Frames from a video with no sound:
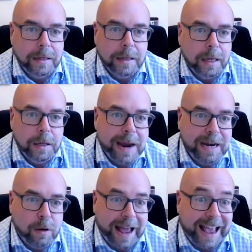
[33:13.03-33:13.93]
you may
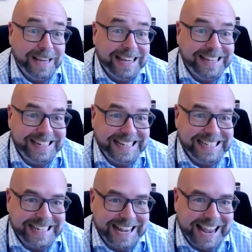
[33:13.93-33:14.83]
not have it easily
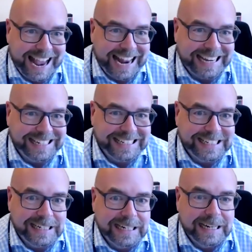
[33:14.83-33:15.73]
to
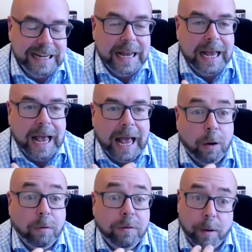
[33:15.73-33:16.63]
hand.
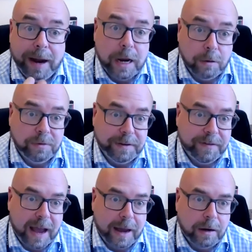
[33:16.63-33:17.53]
Although I know, to be
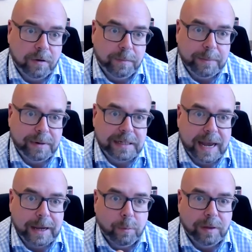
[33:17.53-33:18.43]
fair, a lot of people are
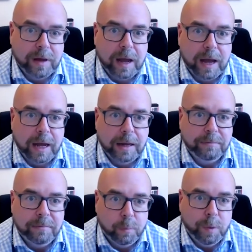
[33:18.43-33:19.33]
saying
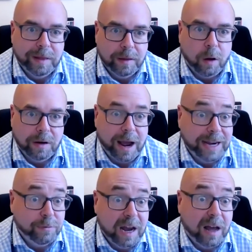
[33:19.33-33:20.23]
with
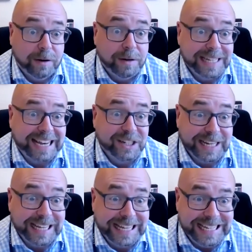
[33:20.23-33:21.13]
online realia is
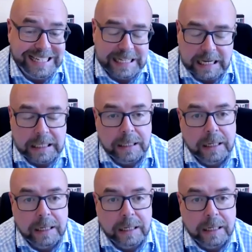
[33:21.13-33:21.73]
actually easier.